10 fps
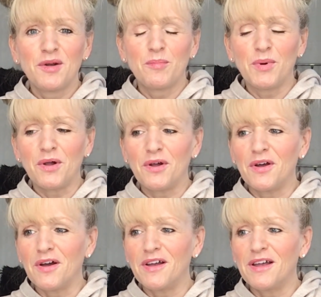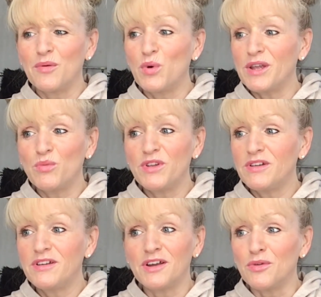But we
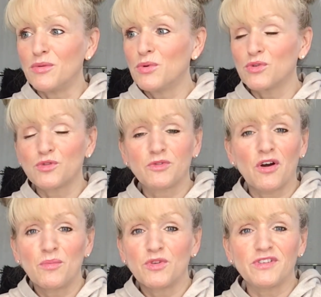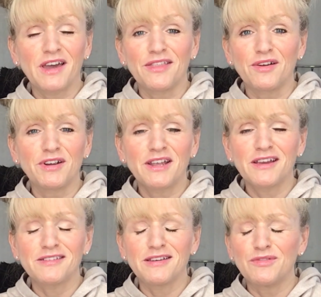you know, the more time we're together, it
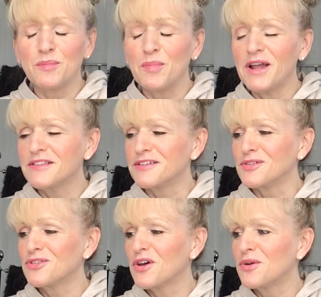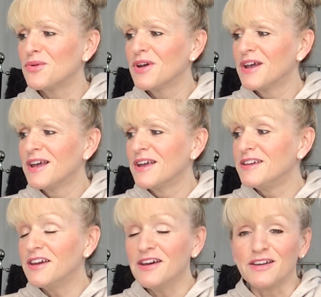gets even better. So
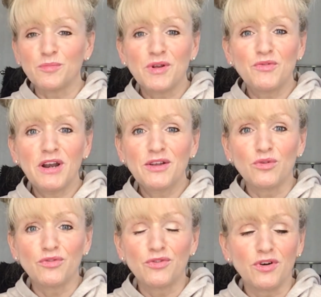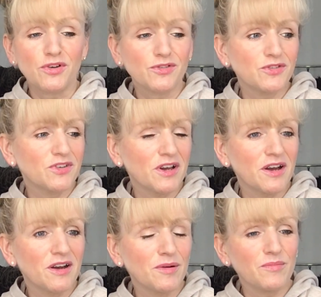yeah, it's been really good for us.
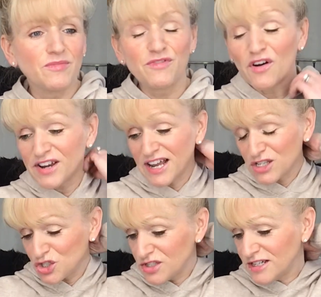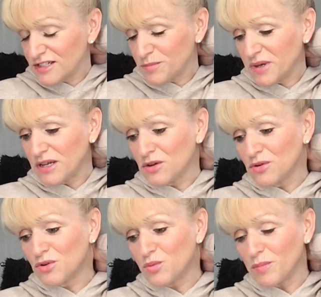Financially, it's been
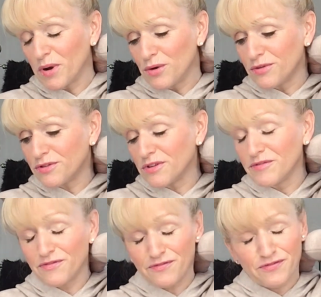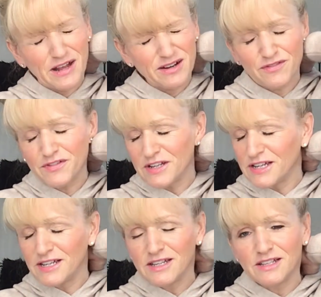good. We're both
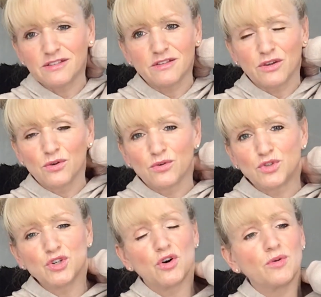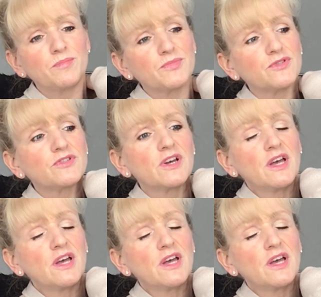thankfully in secure jobs.